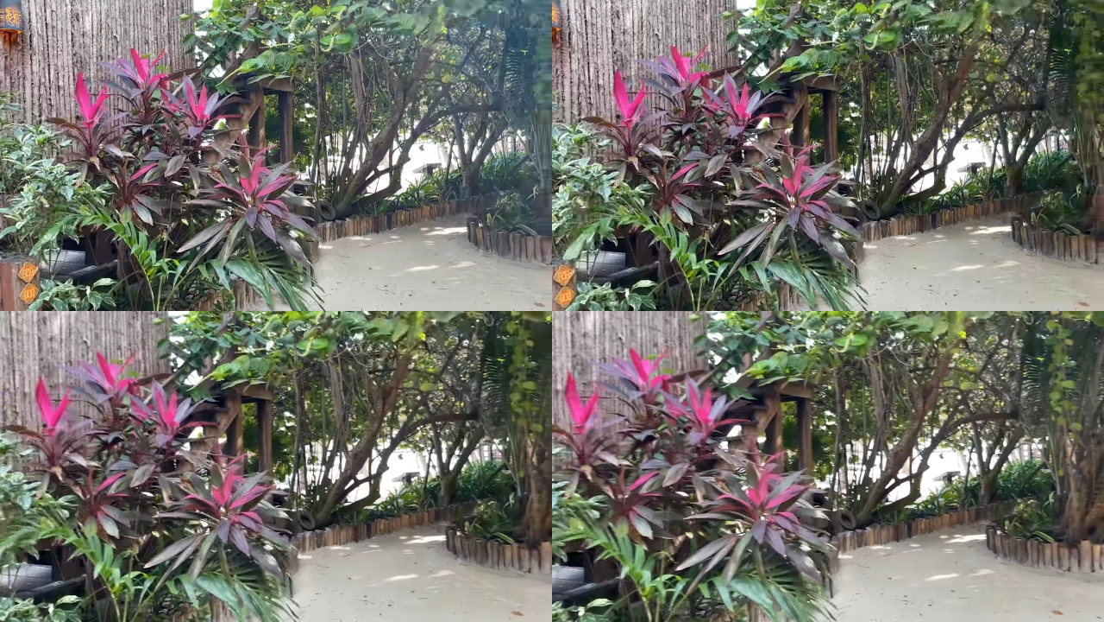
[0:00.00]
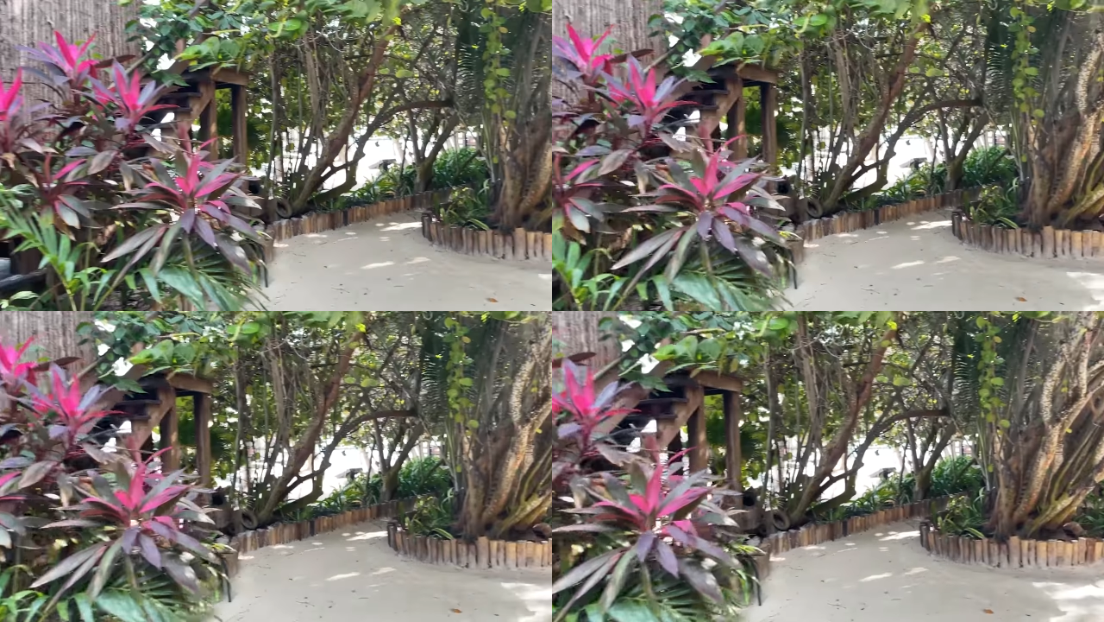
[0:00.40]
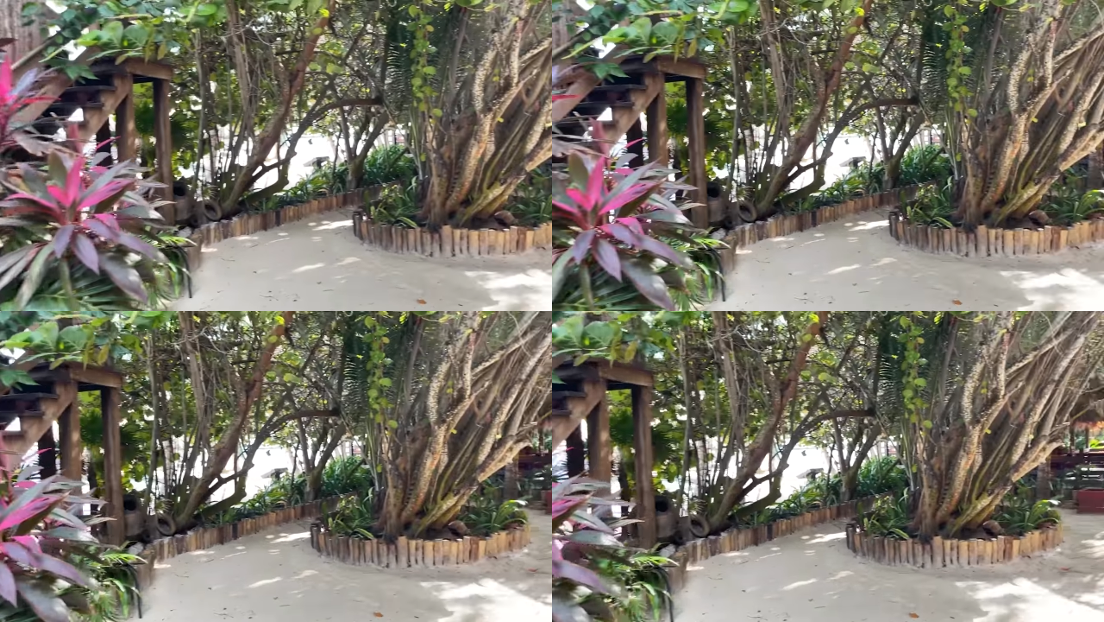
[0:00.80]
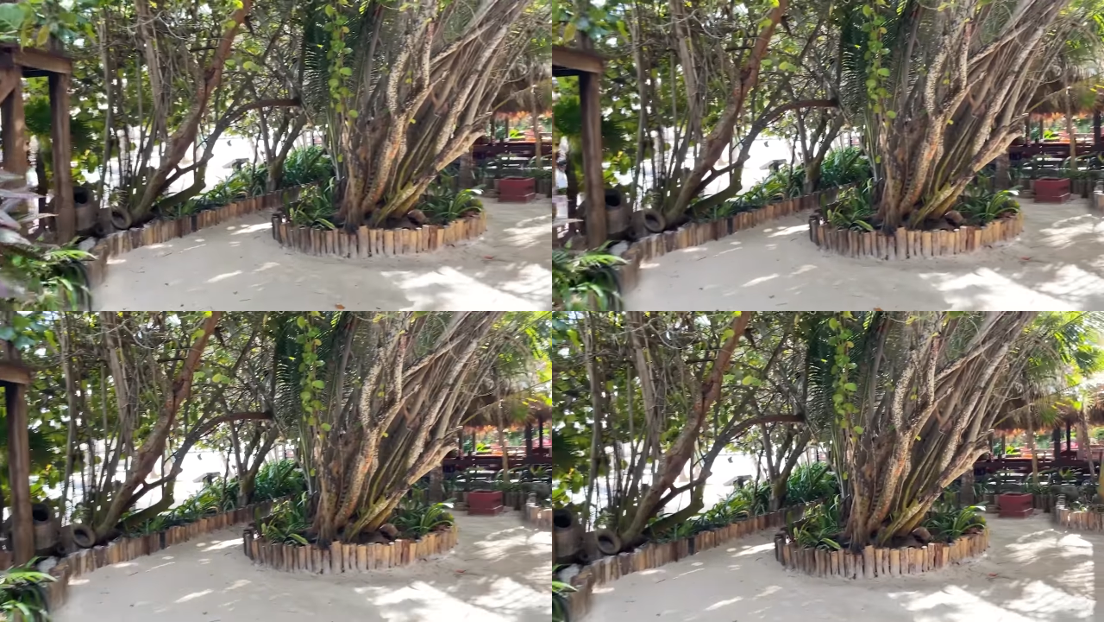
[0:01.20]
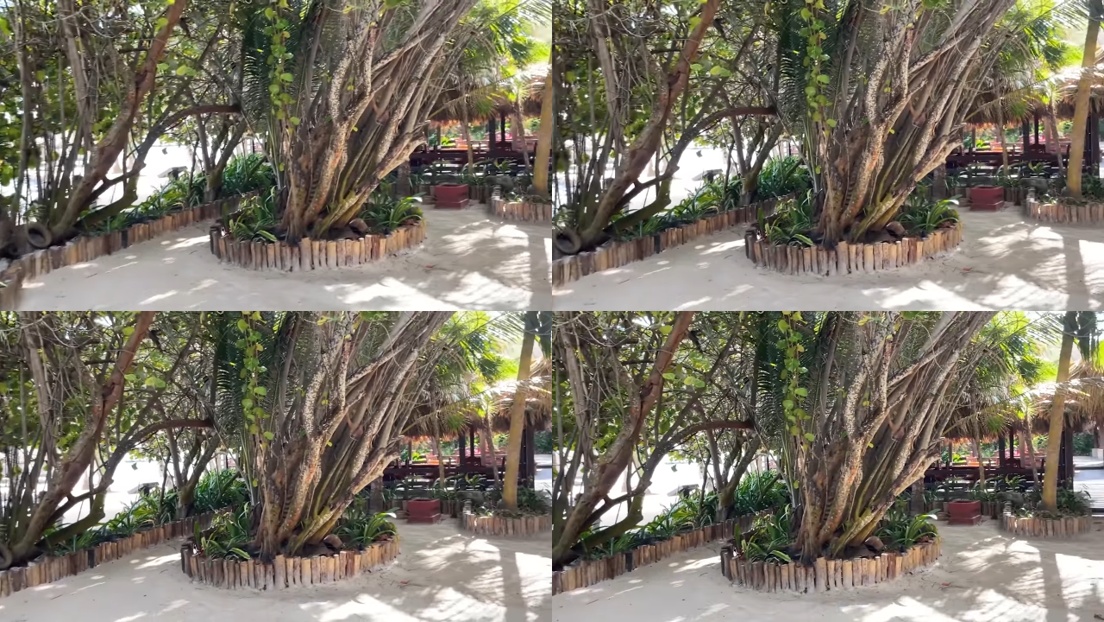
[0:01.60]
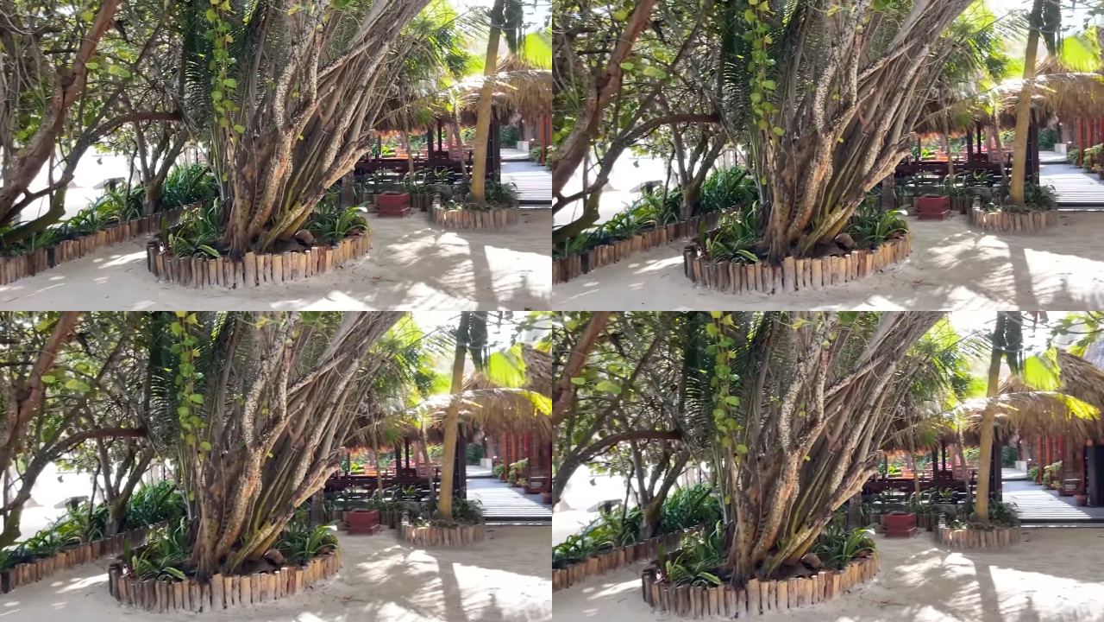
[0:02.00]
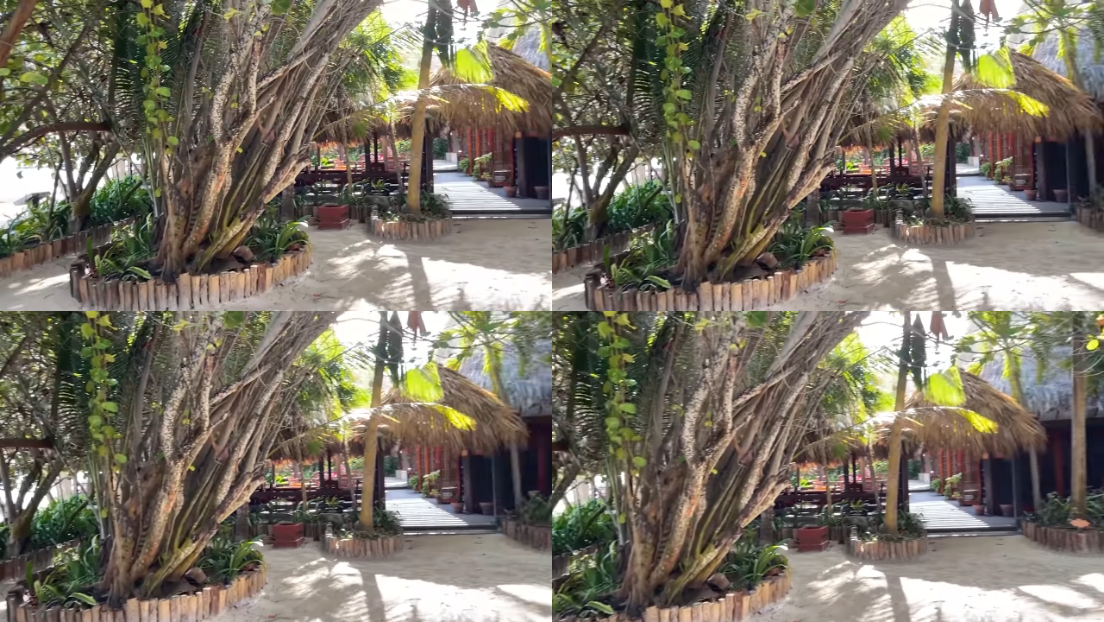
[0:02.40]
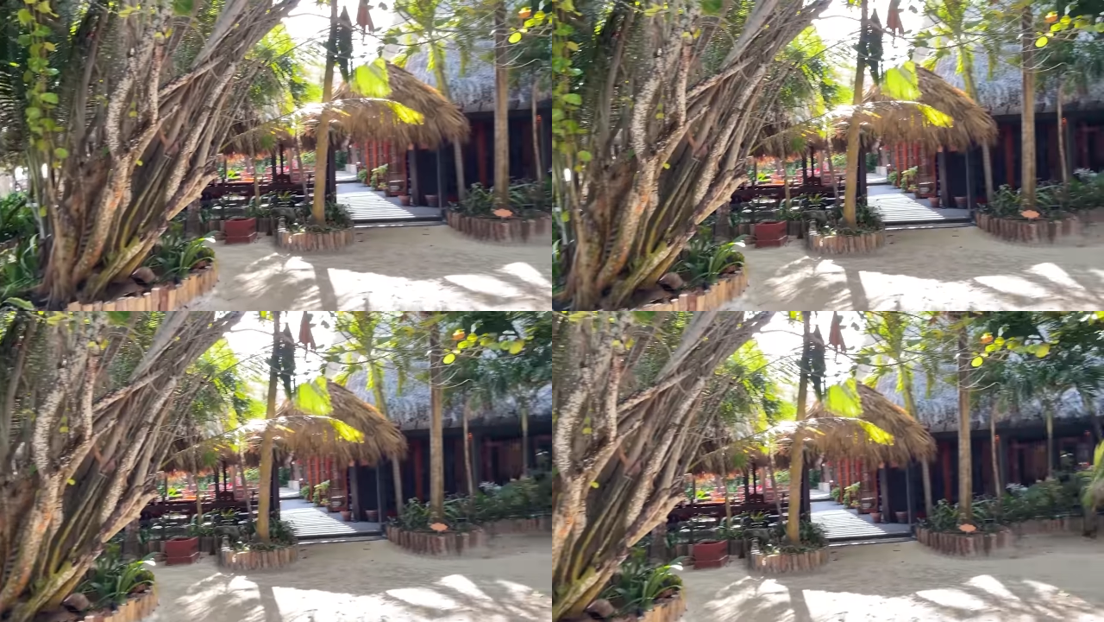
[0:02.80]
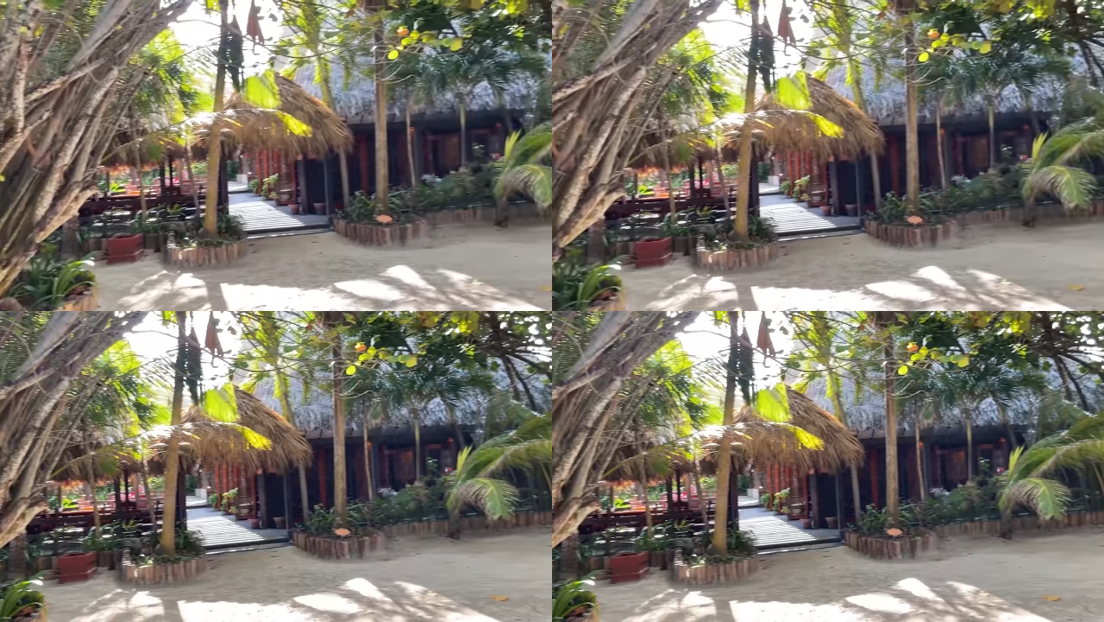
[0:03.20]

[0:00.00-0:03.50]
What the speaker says: No face is visible, so there are no lips to read.